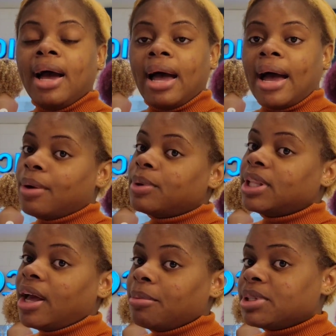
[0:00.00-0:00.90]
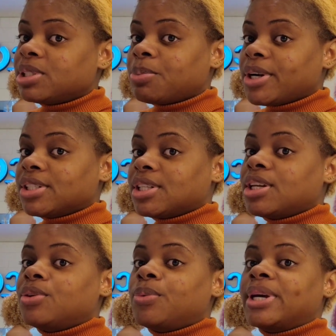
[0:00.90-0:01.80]
I will help this
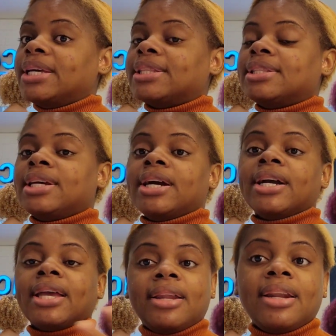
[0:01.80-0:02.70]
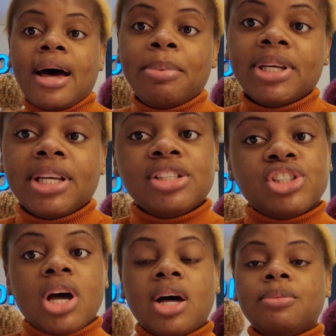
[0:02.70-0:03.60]
person with their Canada
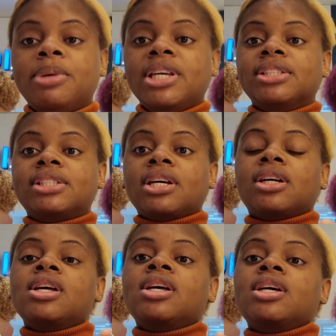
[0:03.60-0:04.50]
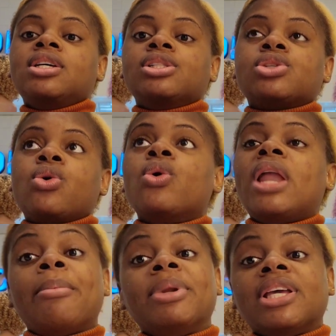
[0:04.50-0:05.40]
application, be it a school
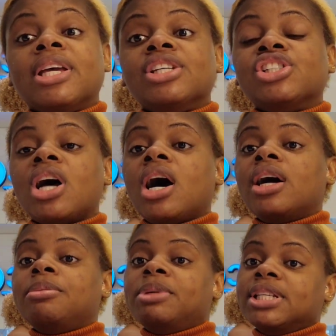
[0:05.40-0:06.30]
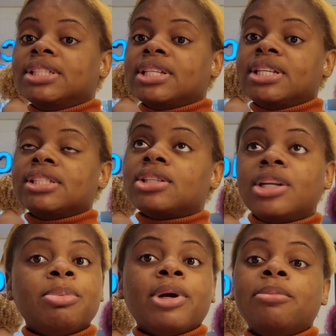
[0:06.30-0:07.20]
application, be it a
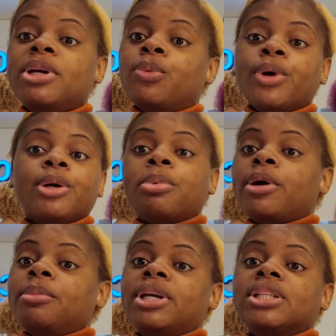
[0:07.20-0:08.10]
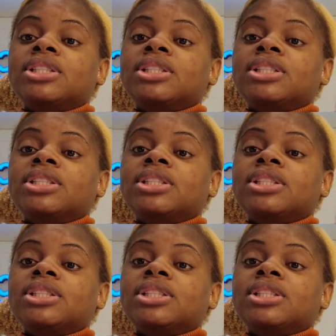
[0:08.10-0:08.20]
study permit, work permit,